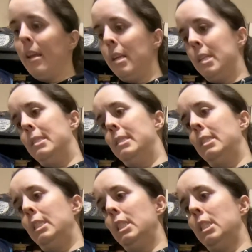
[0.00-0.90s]

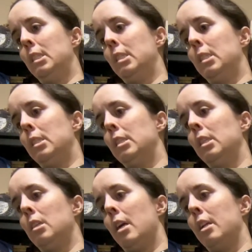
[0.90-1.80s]
is
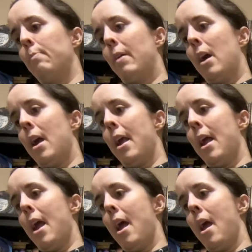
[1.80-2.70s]
designed
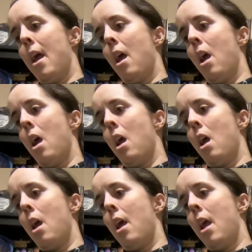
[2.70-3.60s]
by
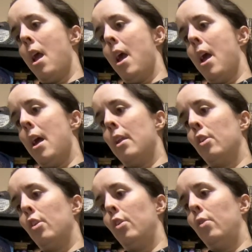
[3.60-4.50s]

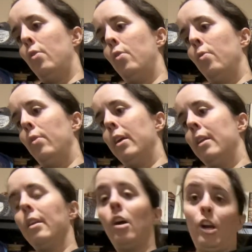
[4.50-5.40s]
Anne
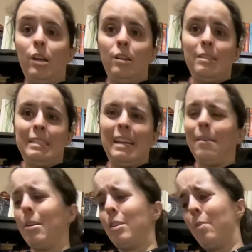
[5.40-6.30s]
Guyonart. I
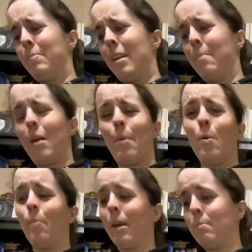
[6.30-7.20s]
guess I'm
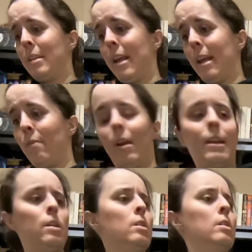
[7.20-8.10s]
hoping I'm saying it
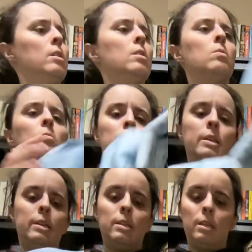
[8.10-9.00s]
right. What
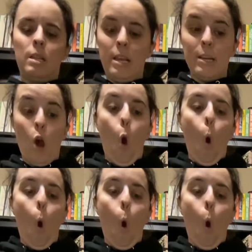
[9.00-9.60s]
is this?